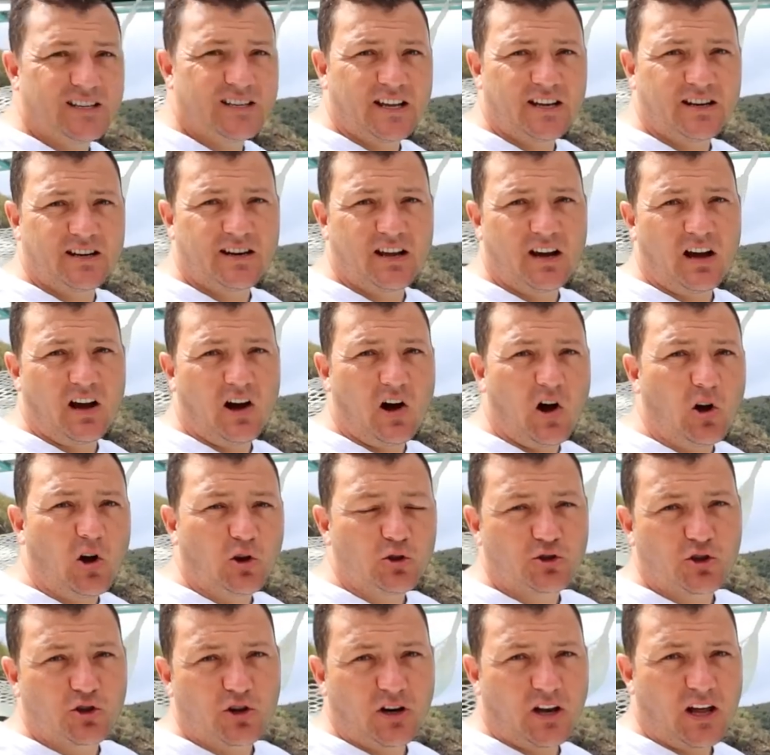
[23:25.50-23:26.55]
tender
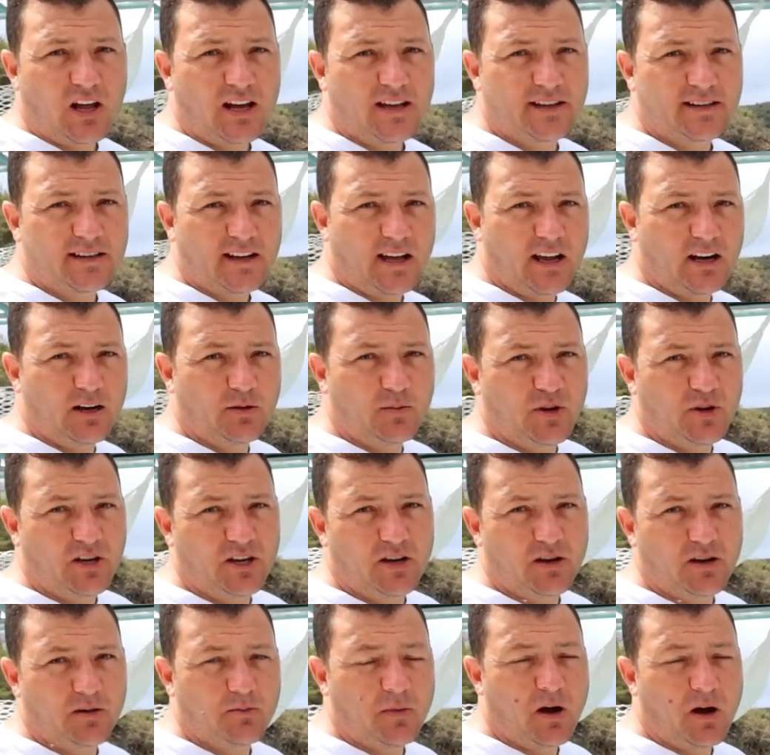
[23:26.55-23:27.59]
ultralight
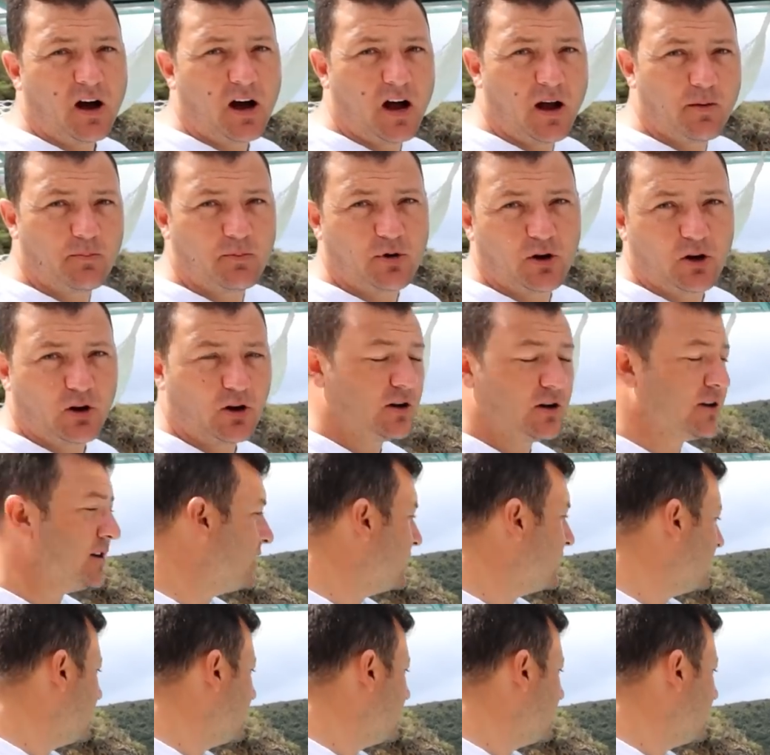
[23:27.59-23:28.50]
aluminium Hyperlon